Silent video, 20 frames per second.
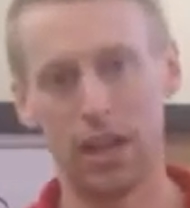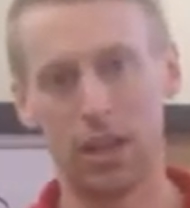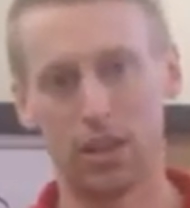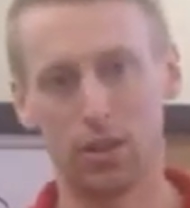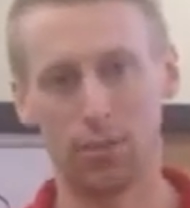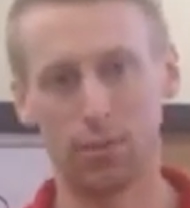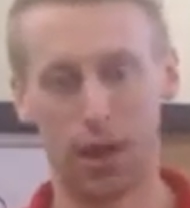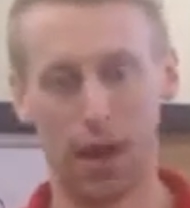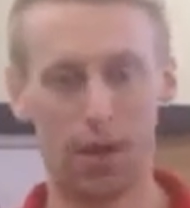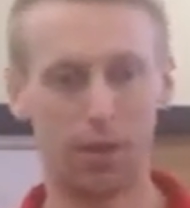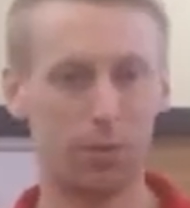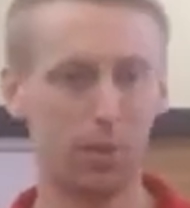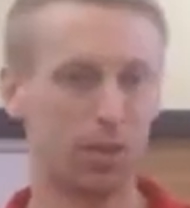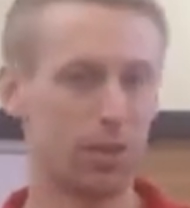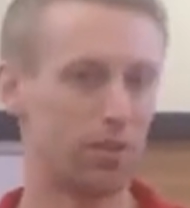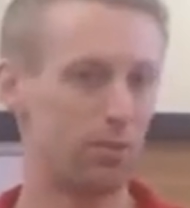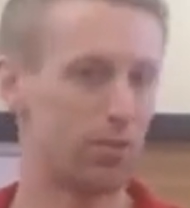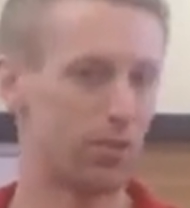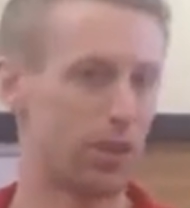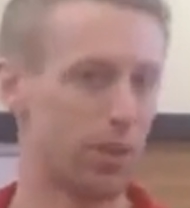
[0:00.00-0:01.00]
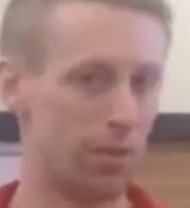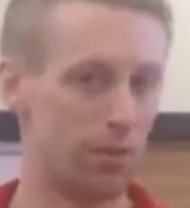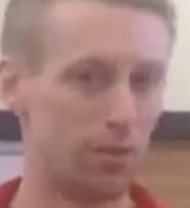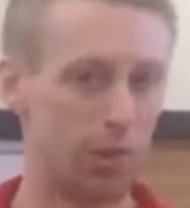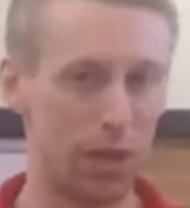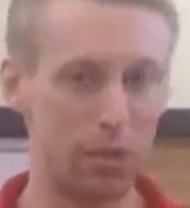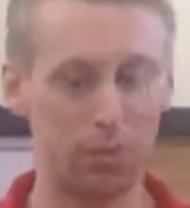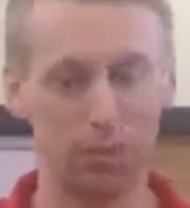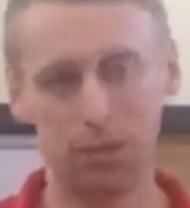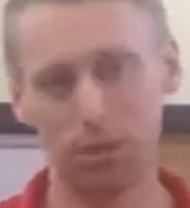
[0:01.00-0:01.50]
You probably have seen
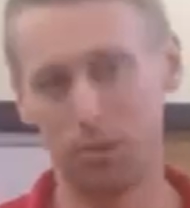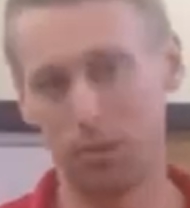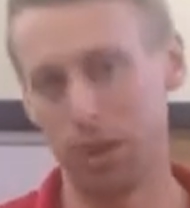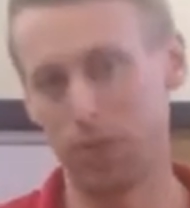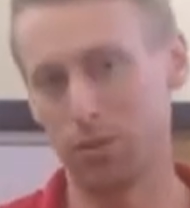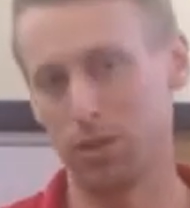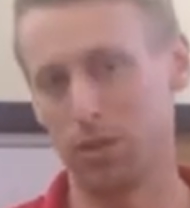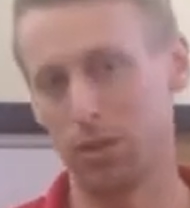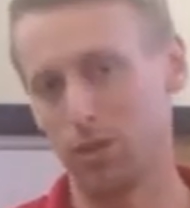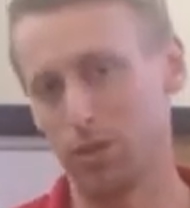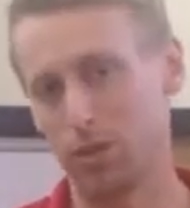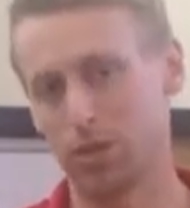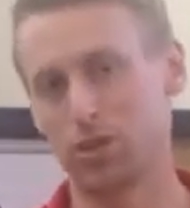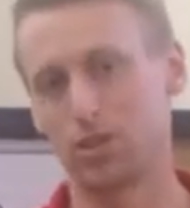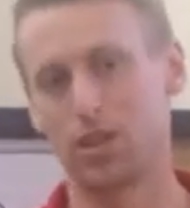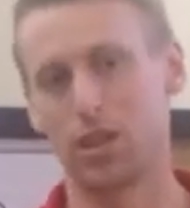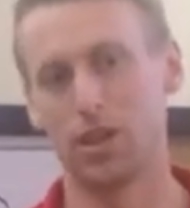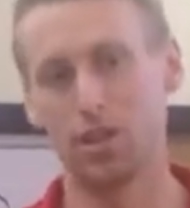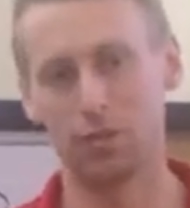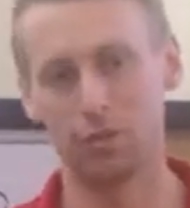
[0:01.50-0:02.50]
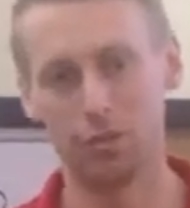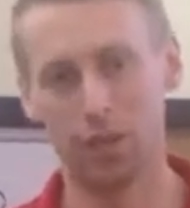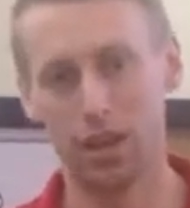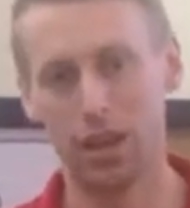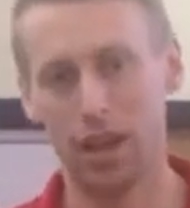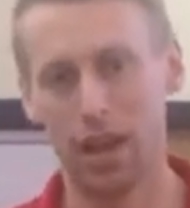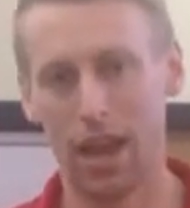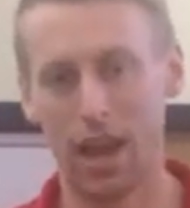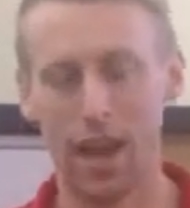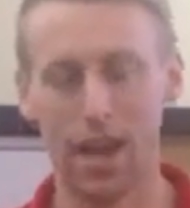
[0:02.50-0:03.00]
people, and maybe you yourself
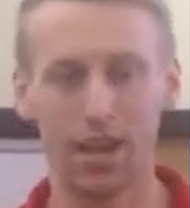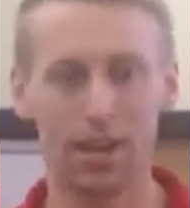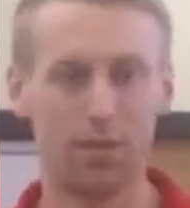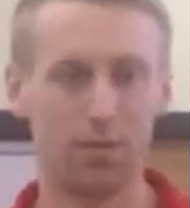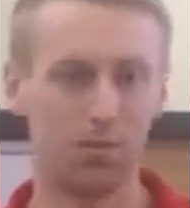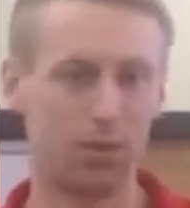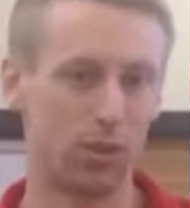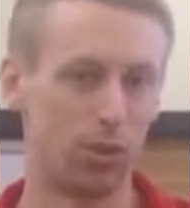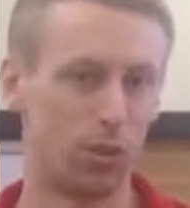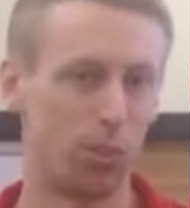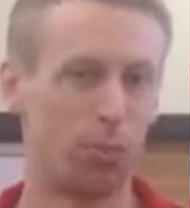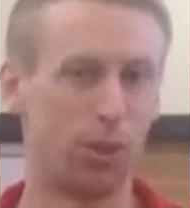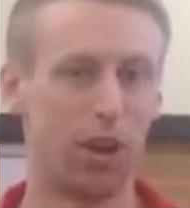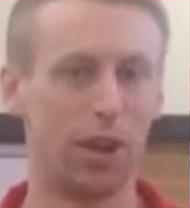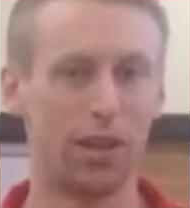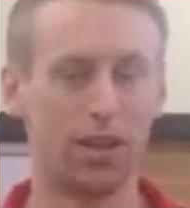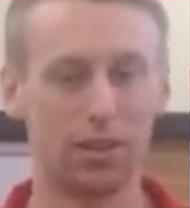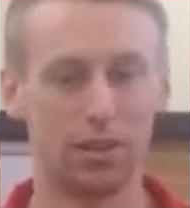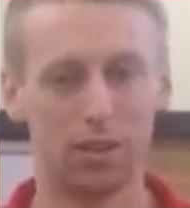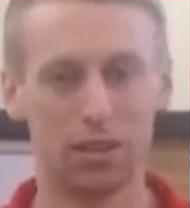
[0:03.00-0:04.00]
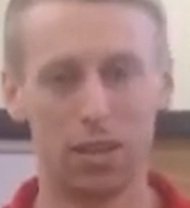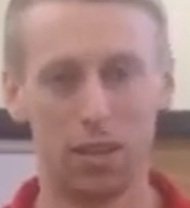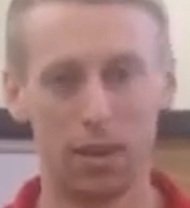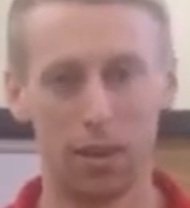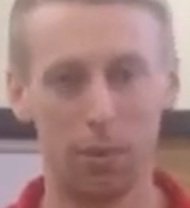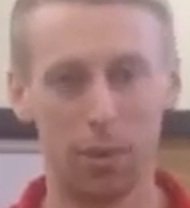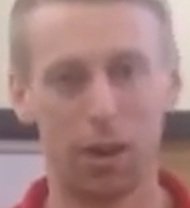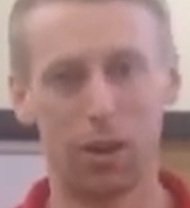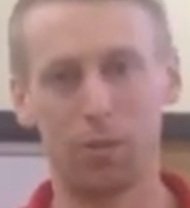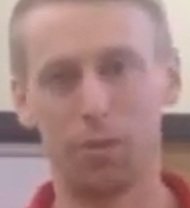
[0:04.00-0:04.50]
have, bought a
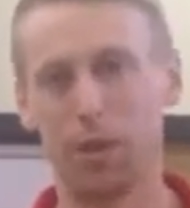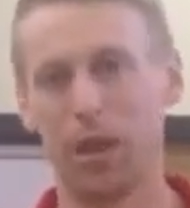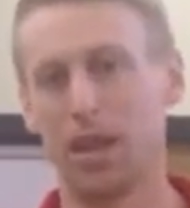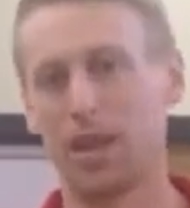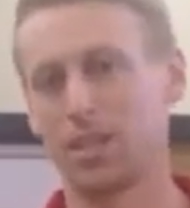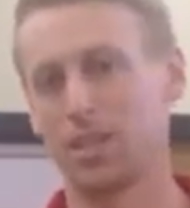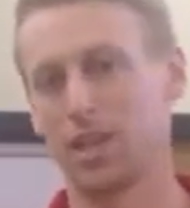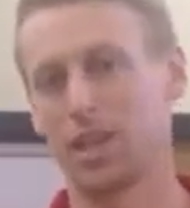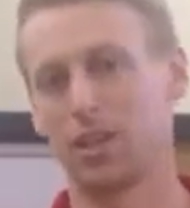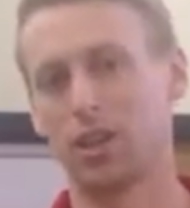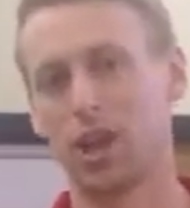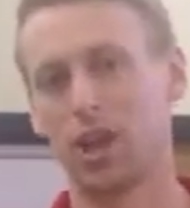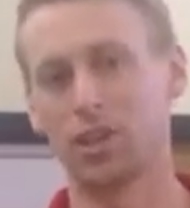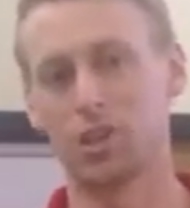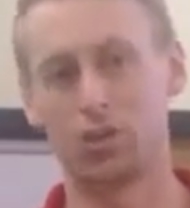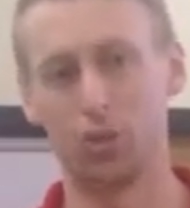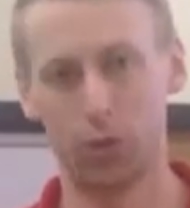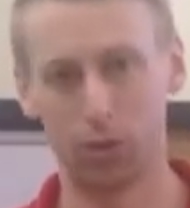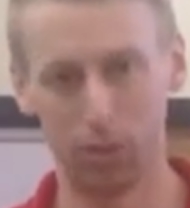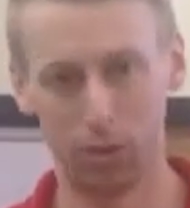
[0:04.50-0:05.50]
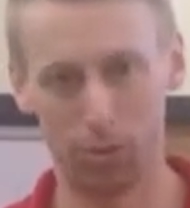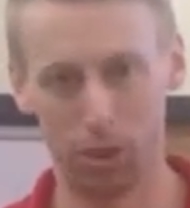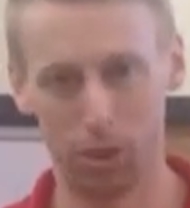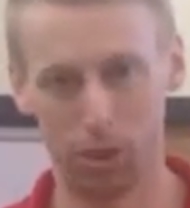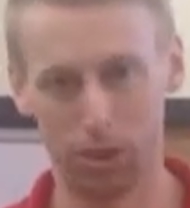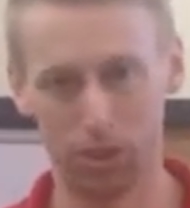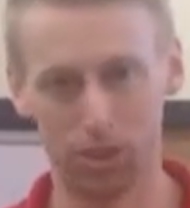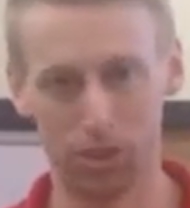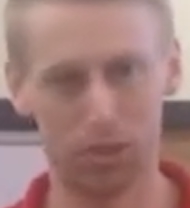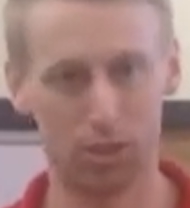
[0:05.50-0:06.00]
pair of pants that cost
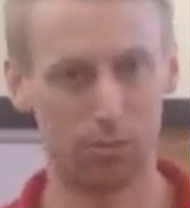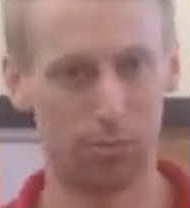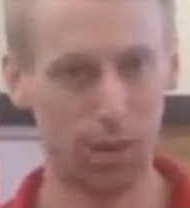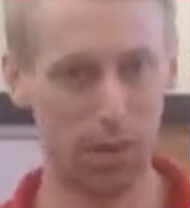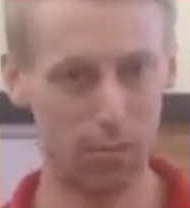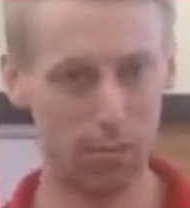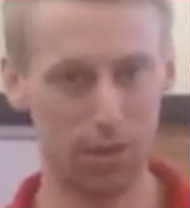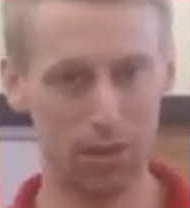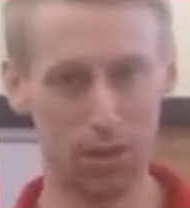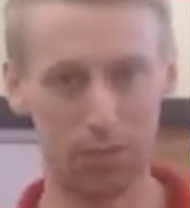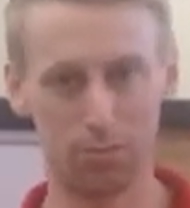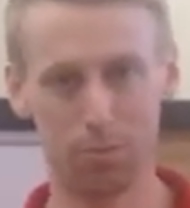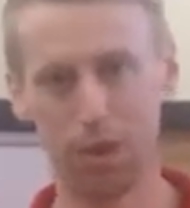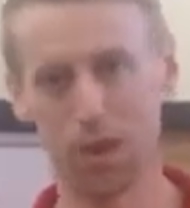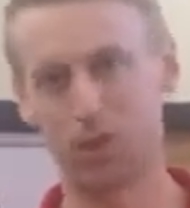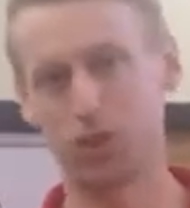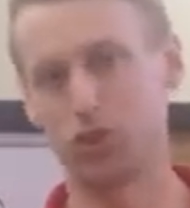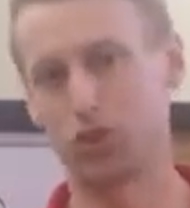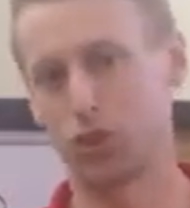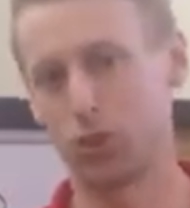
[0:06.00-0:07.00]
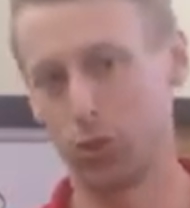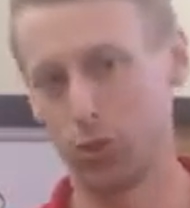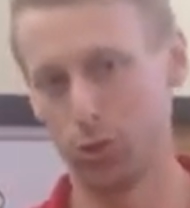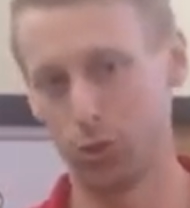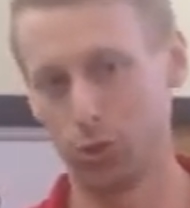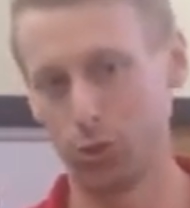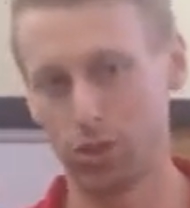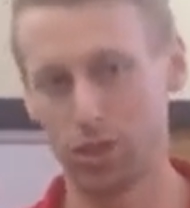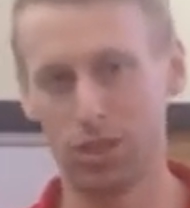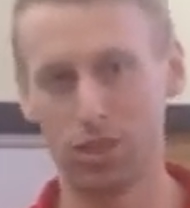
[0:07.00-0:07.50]
$200, or maybe a pair of
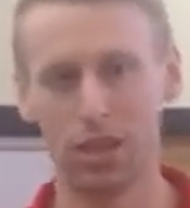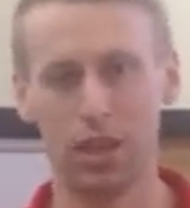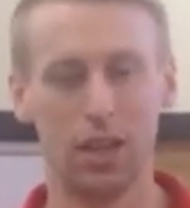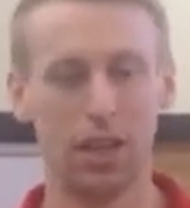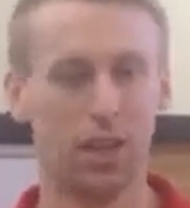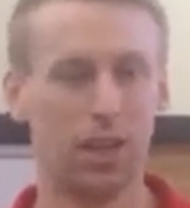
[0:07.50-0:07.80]
shoes,